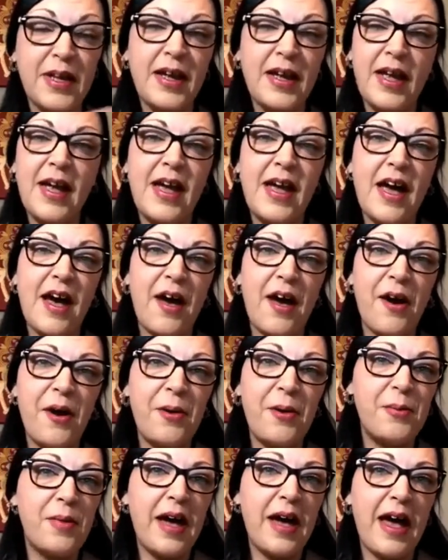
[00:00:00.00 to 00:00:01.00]

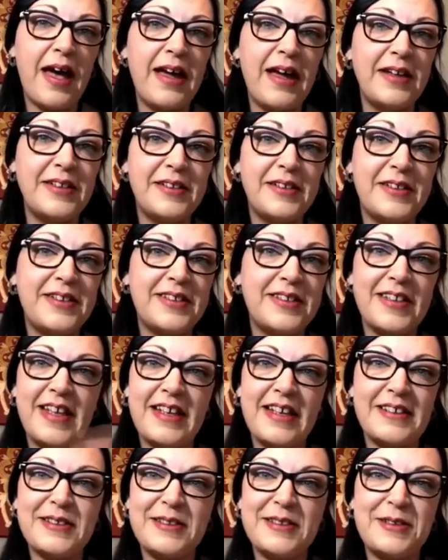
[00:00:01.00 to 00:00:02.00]
And
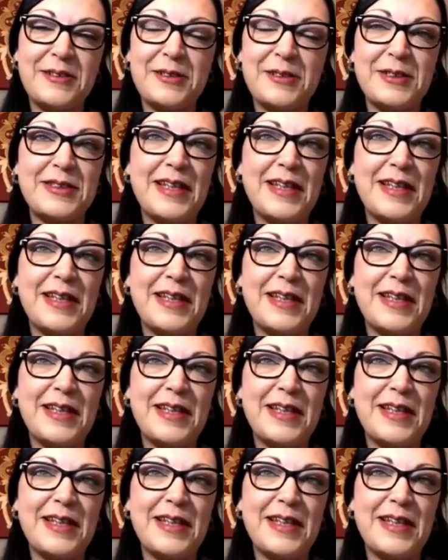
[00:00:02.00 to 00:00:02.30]
it's just